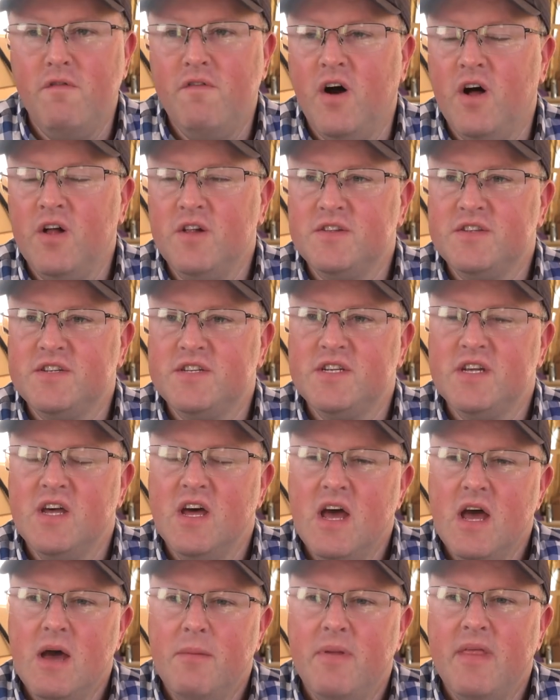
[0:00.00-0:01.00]
volts,
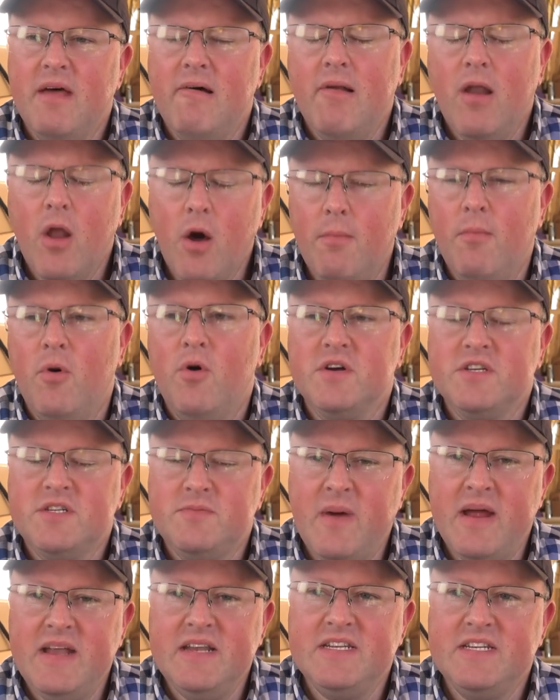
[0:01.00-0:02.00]
but they're a lot more
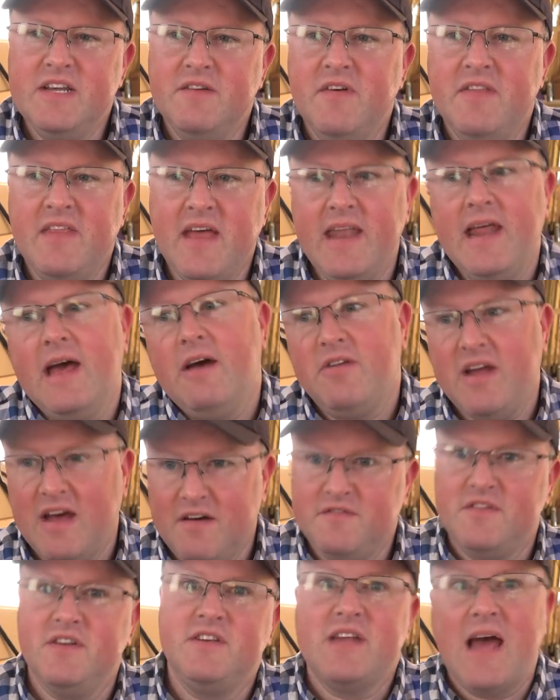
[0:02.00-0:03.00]
expensive and then I would
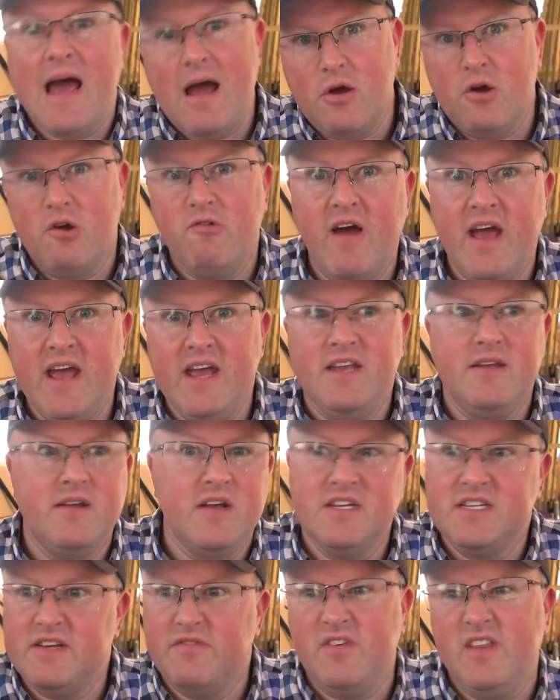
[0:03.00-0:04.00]
have to downgrade
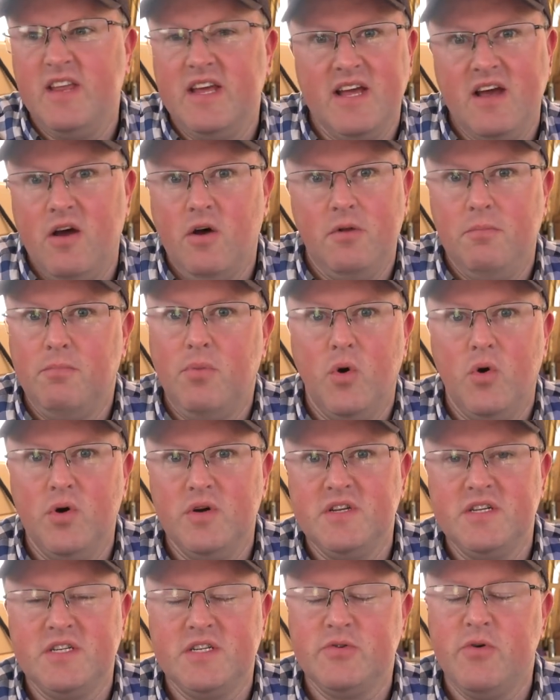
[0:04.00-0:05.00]
because everything on
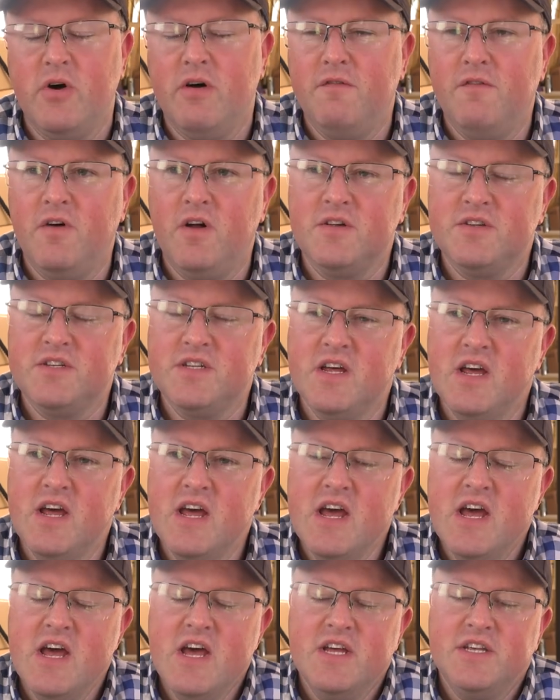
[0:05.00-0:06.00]
board is 12 volts.
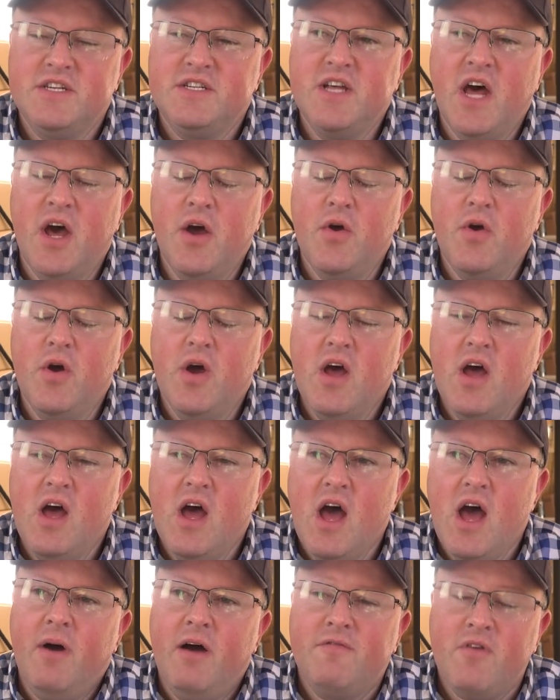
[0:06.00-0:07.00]
So
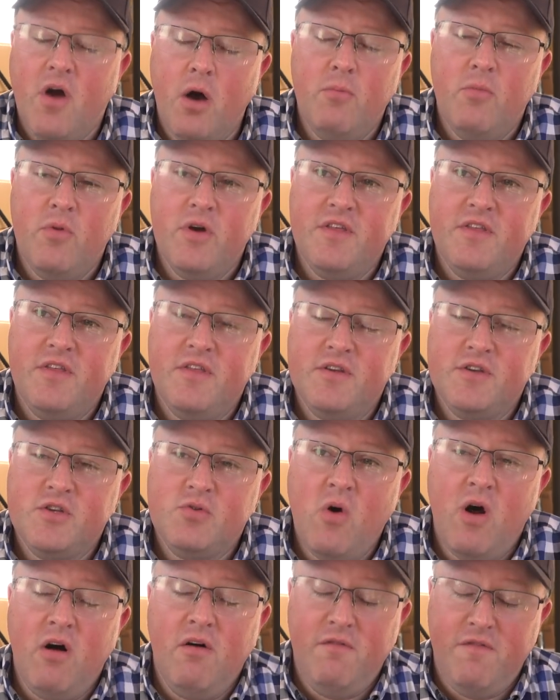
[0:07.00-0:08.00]
I've gone with
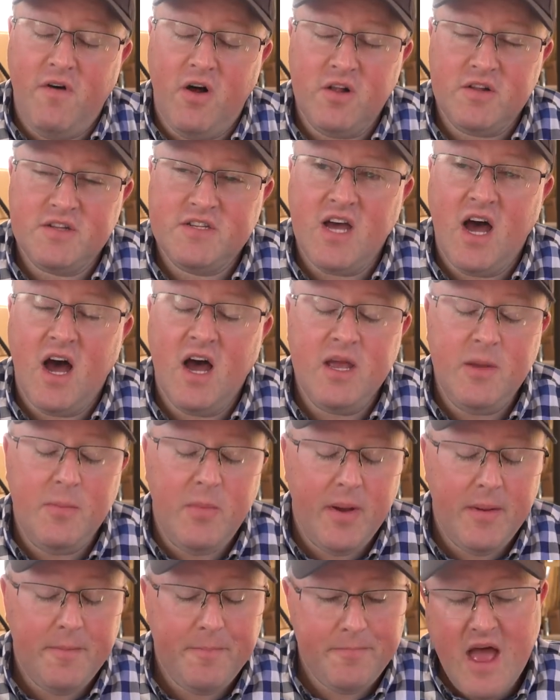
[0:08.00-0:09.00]
12 volt type.
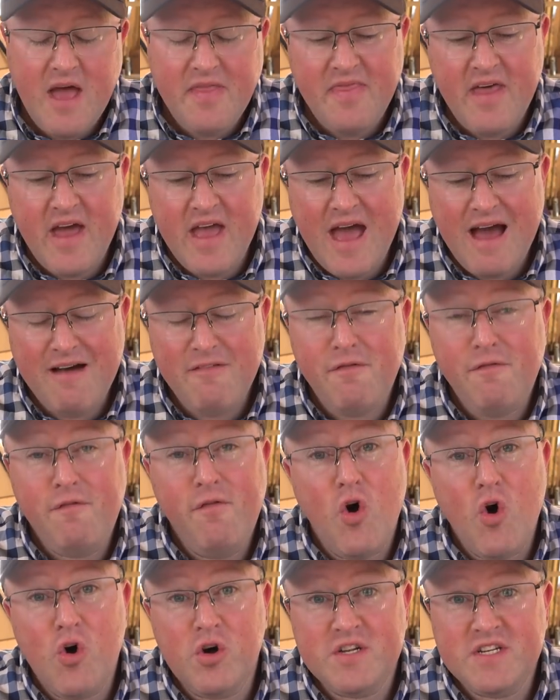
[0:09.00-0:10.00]
They have
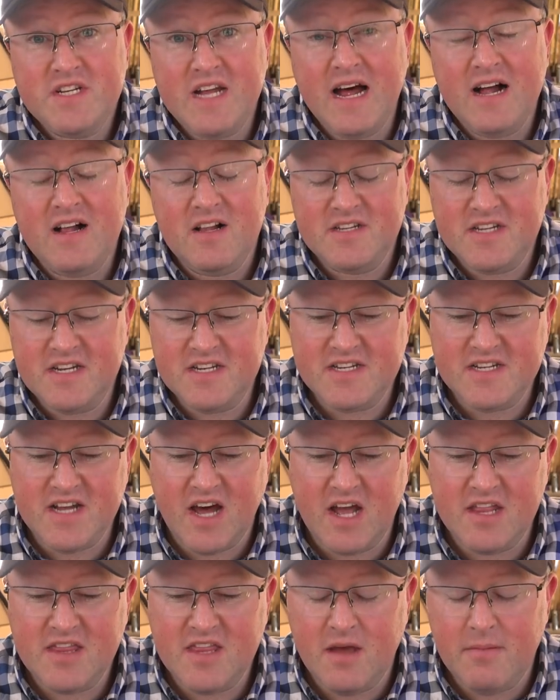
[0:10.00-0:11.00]
four cells
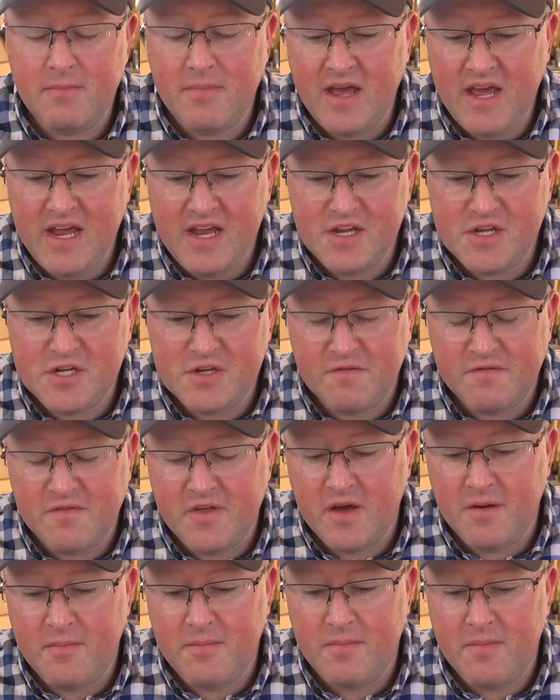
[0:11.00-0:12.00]
inside them. Each of
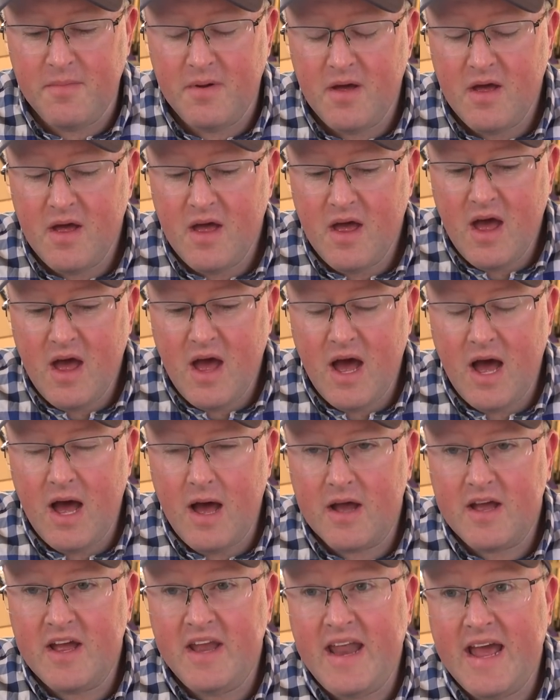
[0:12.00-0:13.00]
them
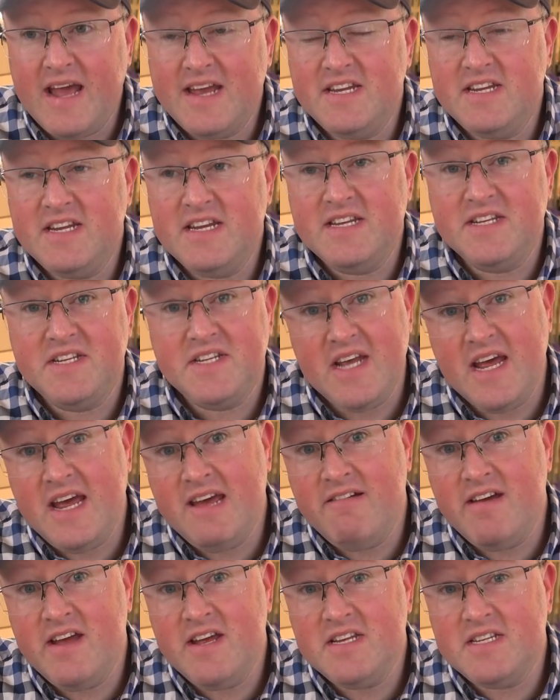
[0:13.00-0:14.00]
are connected in
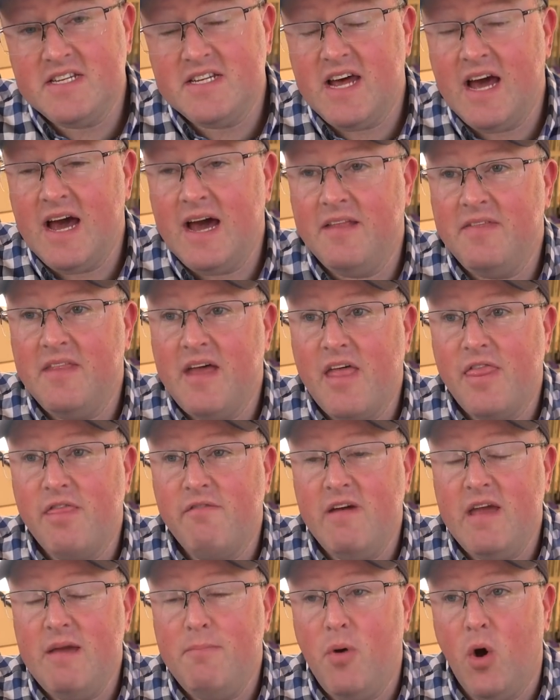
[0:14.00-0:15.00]
series and they're
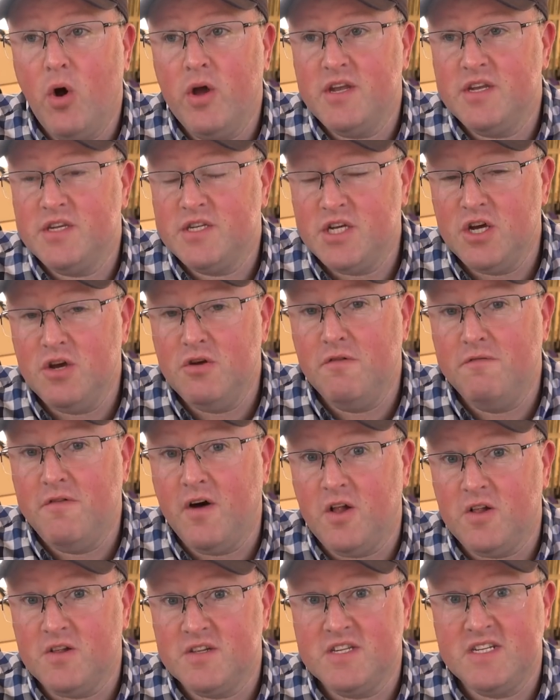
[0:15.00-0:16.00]
3.2
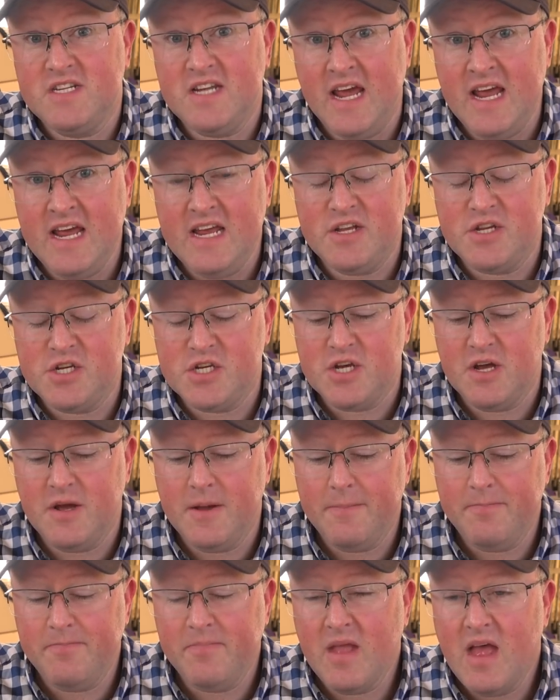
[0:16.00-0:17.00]
volts each.
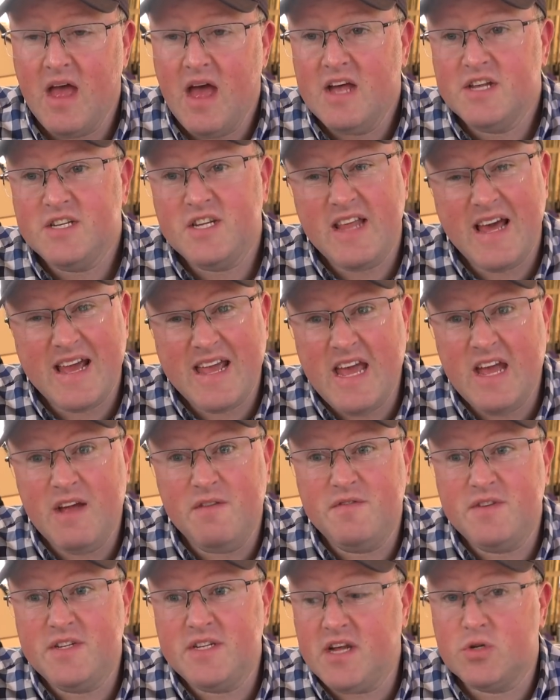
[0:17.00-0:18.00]
So that
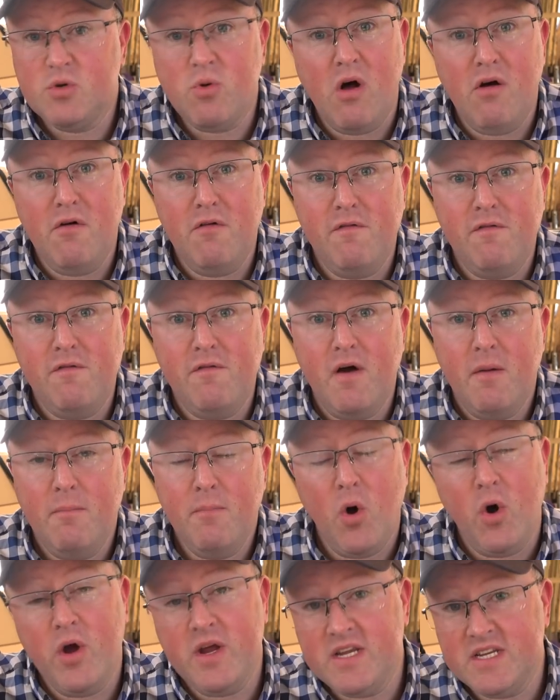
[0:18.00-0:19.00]
gives
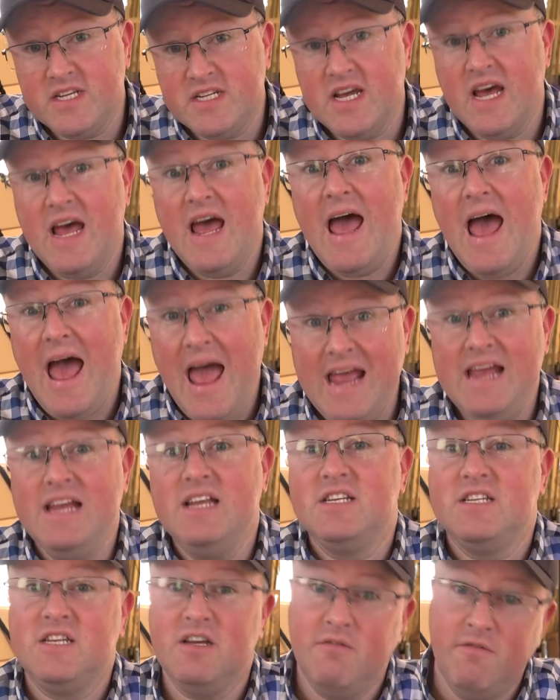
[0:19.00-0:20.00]
12.8
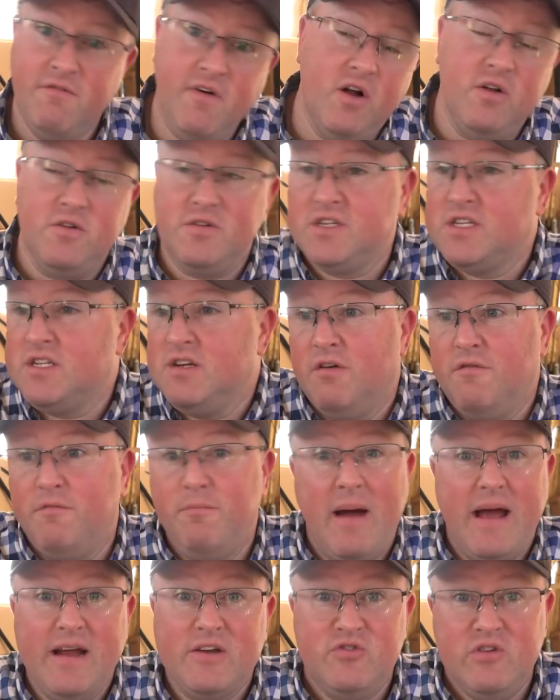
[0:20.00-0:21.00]
volts of
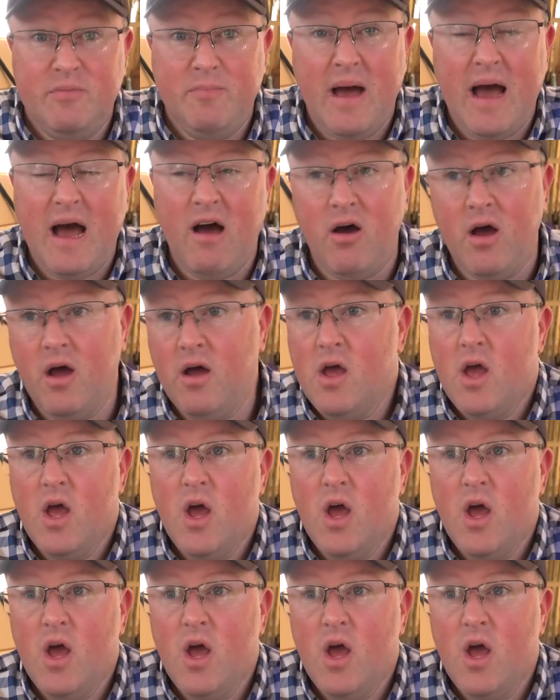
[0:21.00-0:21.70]
battery power